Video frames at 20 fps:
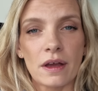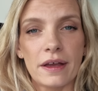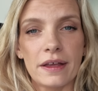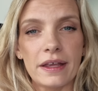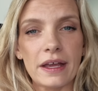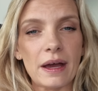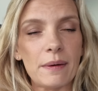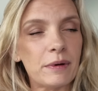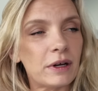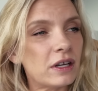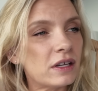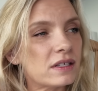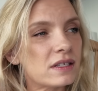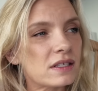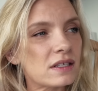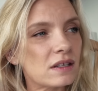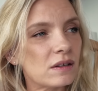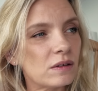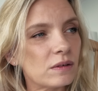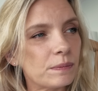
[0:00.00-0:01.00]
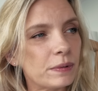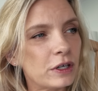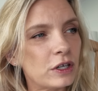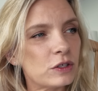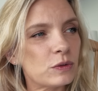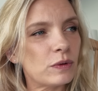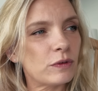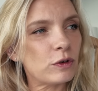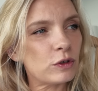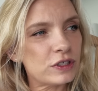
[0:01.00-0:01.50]
Yeah,
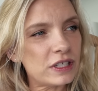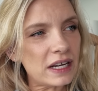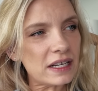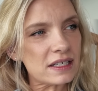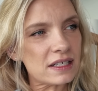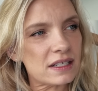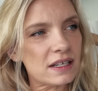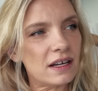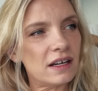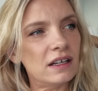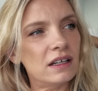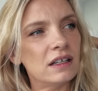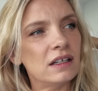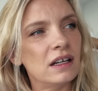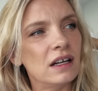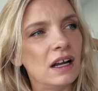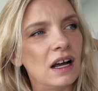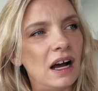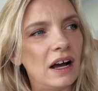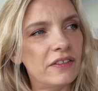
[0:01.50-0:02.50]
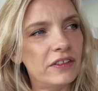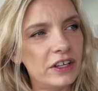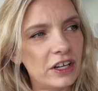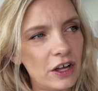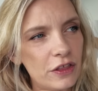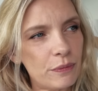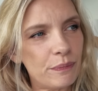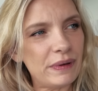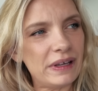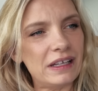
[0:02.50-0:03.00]
because we've got Dexter. And the
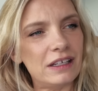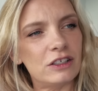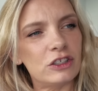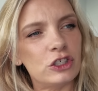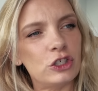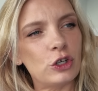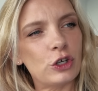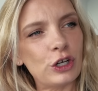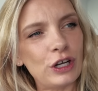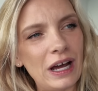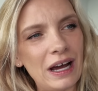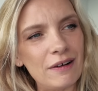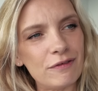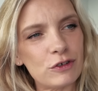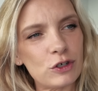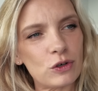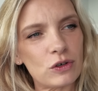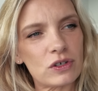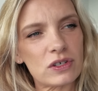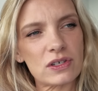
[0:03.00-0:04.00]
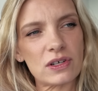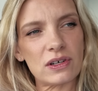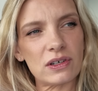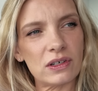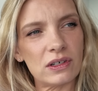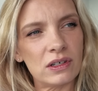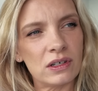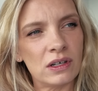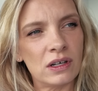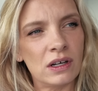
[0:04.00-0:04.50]
other beach, you can have dogs
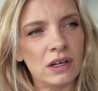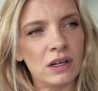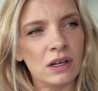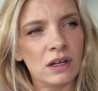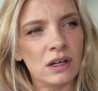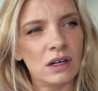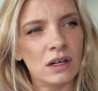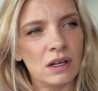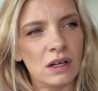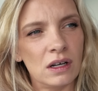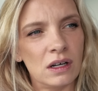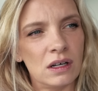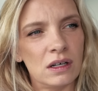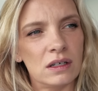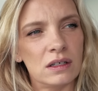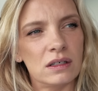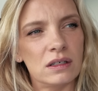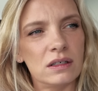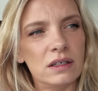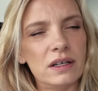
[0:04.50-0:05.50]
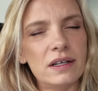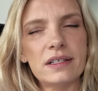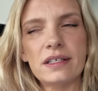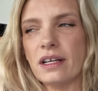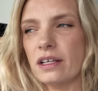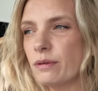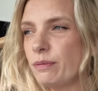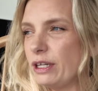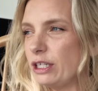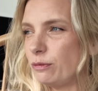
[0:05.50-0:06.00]
on. Is
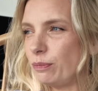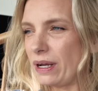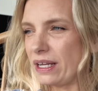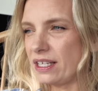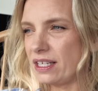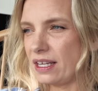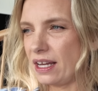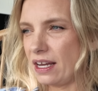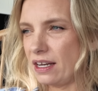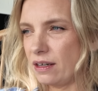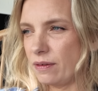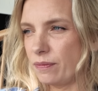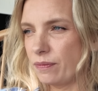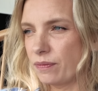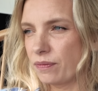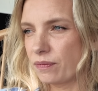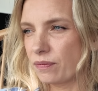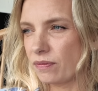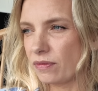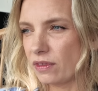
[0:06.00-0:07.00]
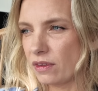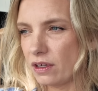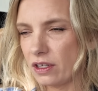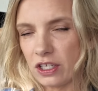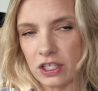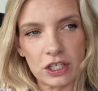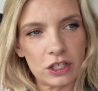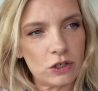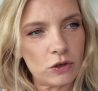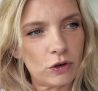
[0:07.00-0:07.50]
the other beach better then?
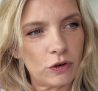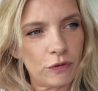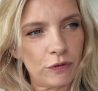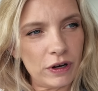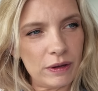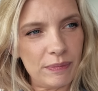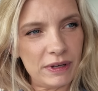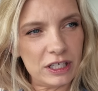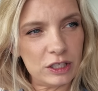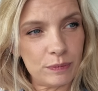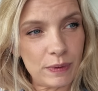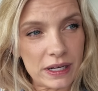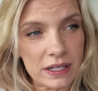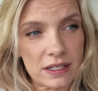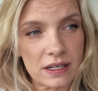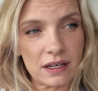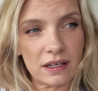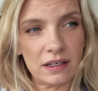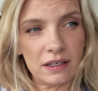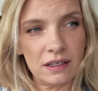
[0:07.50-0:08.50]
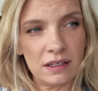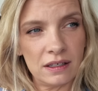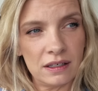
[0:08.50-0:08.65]
Is the dog-free beach better?